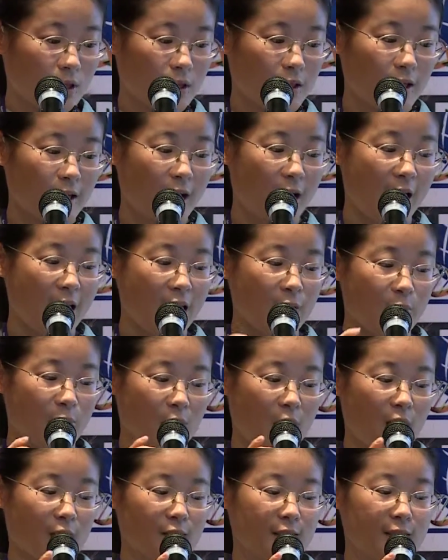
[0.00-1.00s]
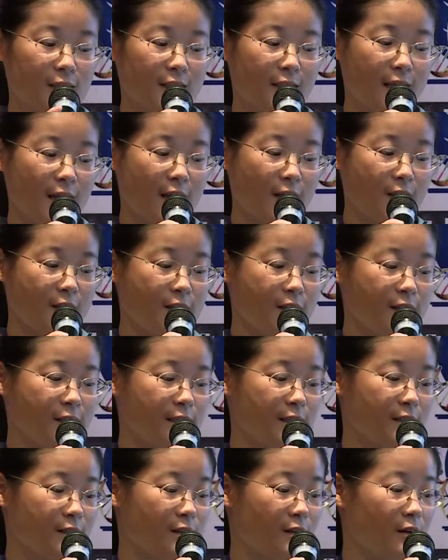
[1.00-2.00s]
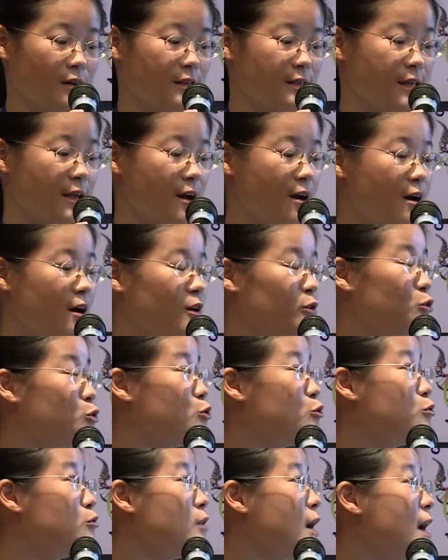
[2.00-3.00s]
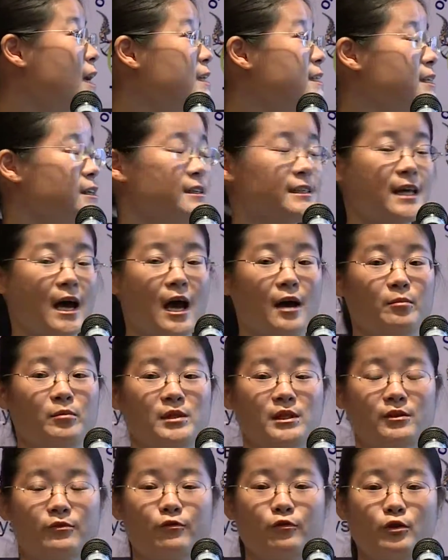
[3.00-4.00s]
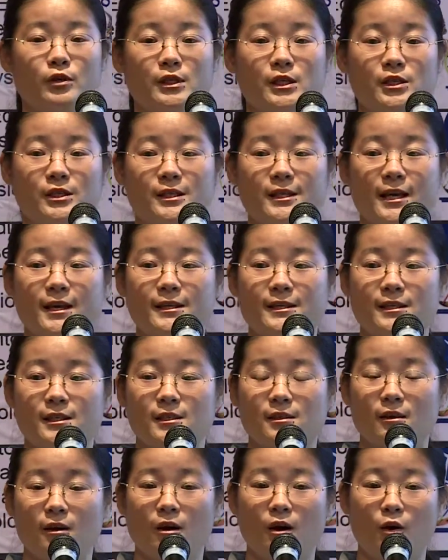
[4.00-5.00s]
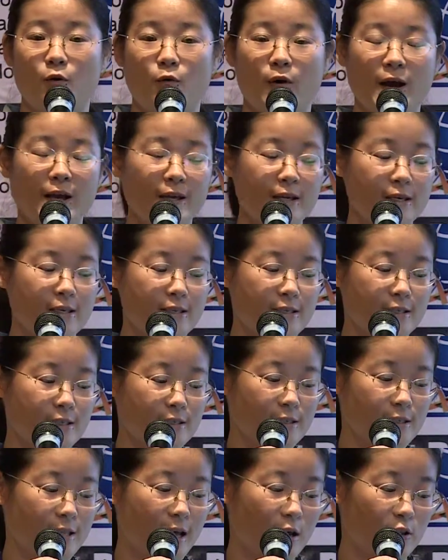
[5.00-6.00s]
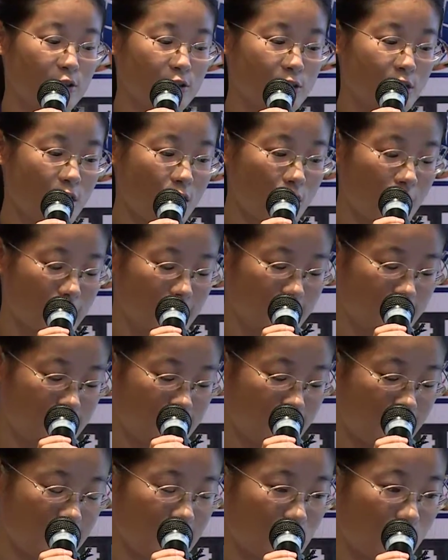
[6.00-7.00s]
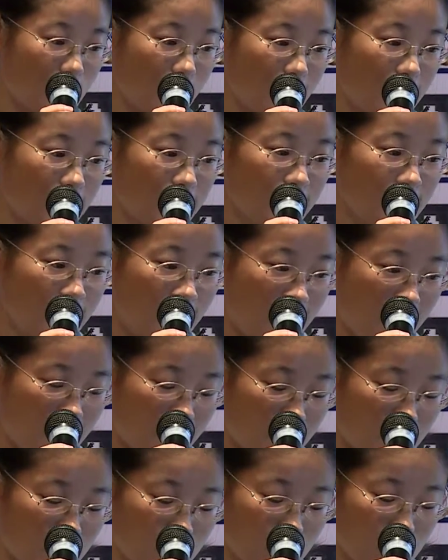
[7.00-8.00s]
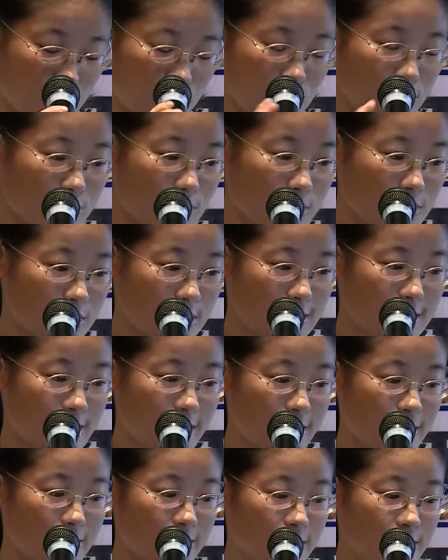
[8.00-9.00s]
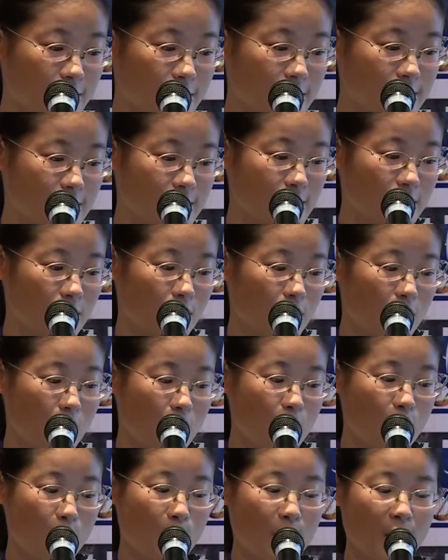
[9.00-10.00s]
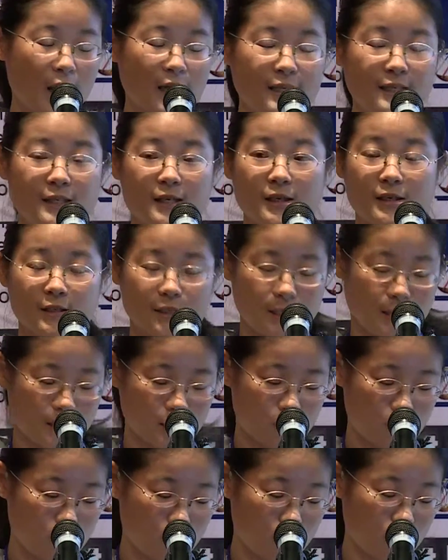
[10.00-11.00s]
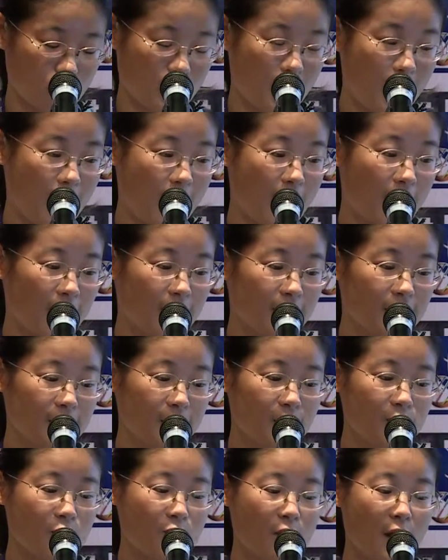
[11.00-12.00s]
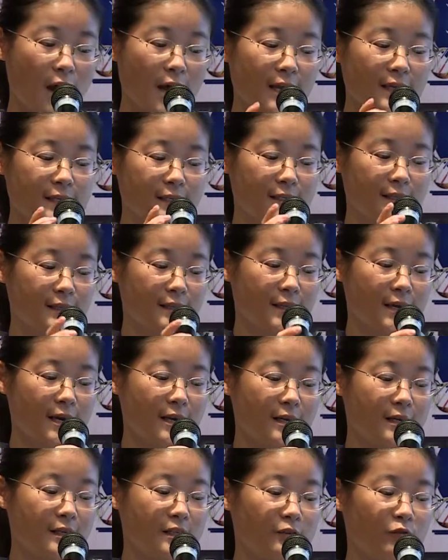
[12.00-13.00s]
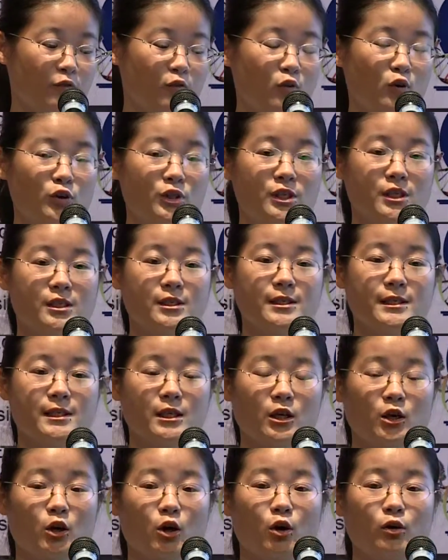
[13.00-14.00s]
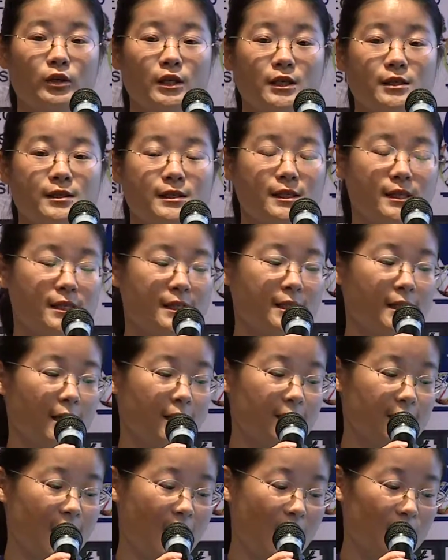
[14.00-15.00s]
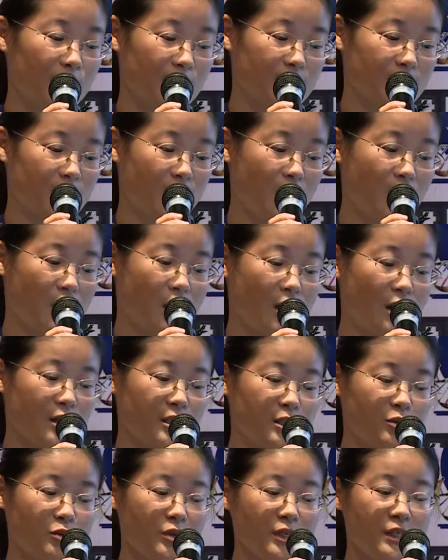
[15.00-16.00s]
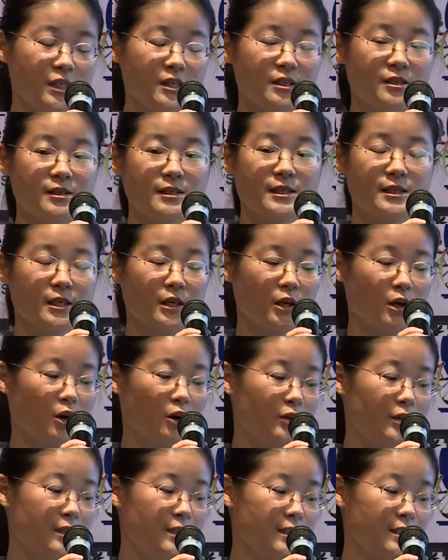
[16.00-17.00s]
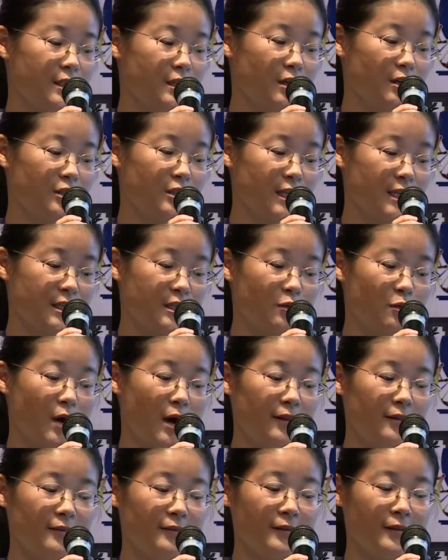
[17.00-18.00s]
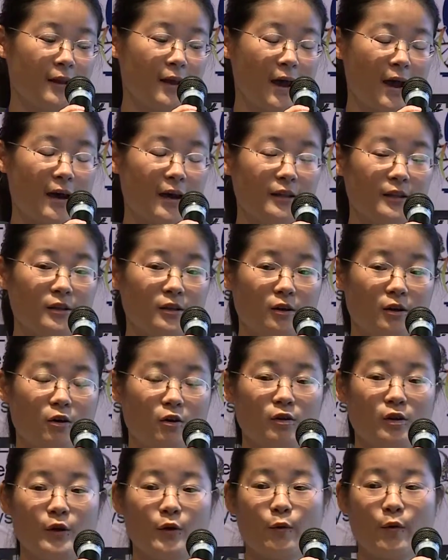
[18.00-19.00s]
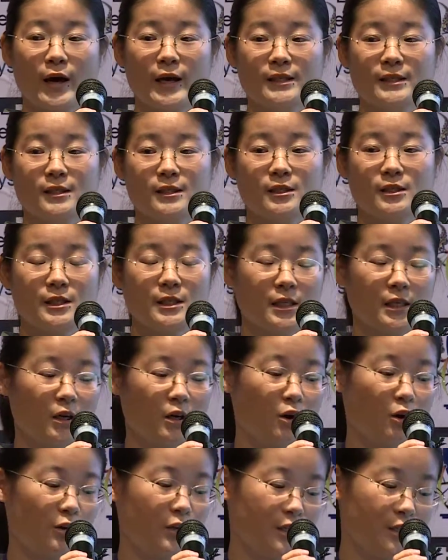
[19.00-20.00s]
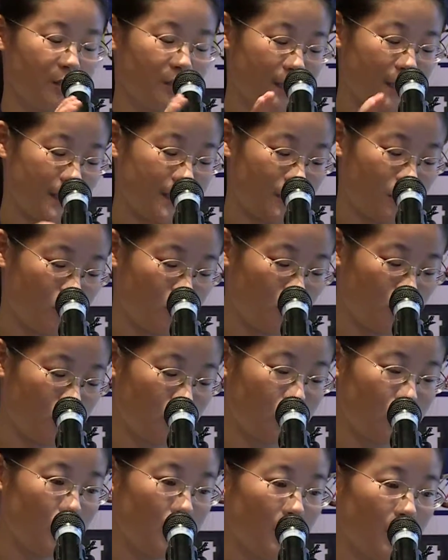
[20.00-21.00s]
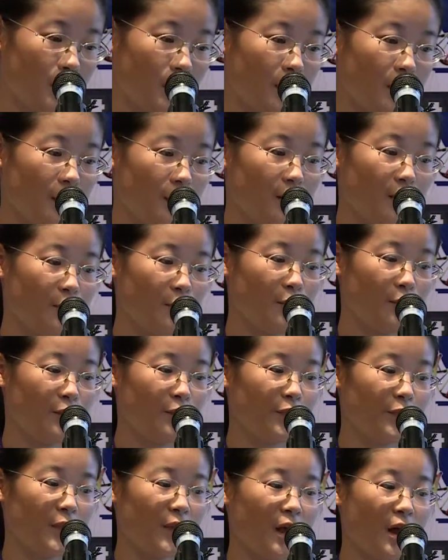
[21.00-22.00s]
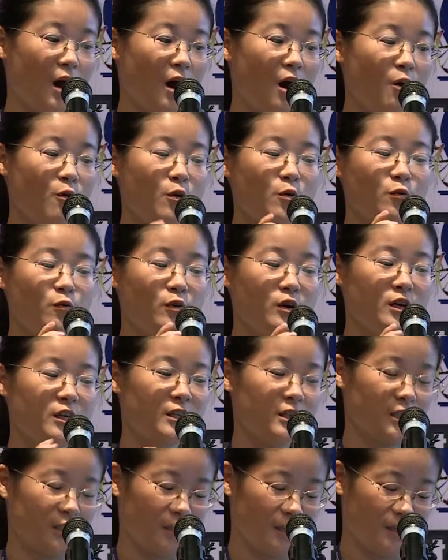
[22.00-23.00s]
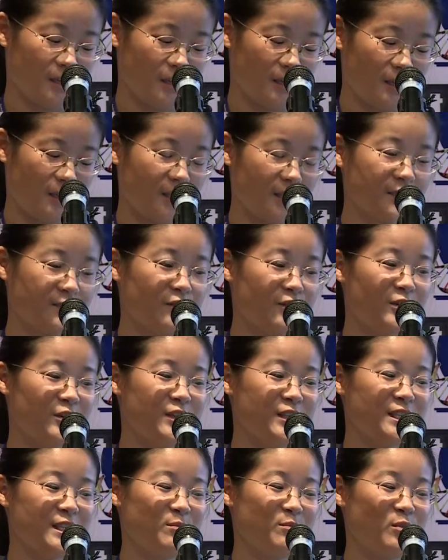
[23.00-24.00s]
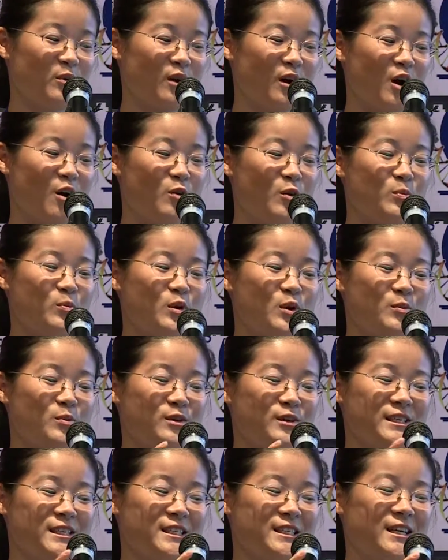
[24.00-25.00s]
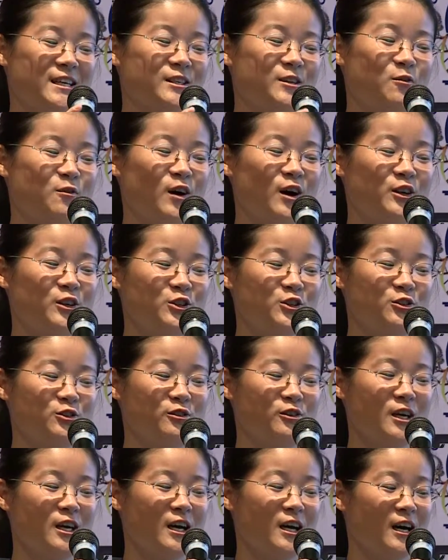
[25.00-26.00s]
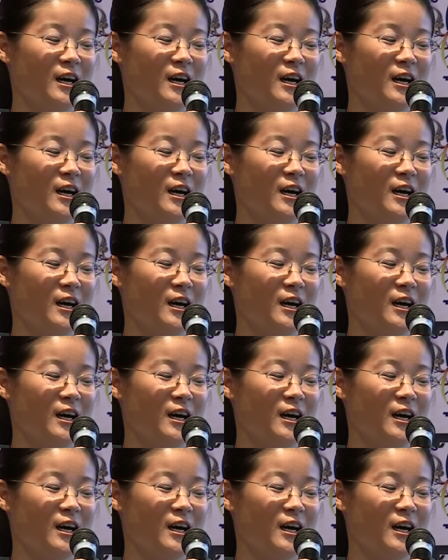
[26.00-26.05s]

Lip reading: In high plants, there are two enzymes for the GS. One is cytosolic GS1, and the second is the chloroplastic GS2. And in rice, there is 4 genes encoding these enzymes, 3 genes encoding the GS1, and only 1 gene encoding GS2. Our work is very simple. Our purpose just want to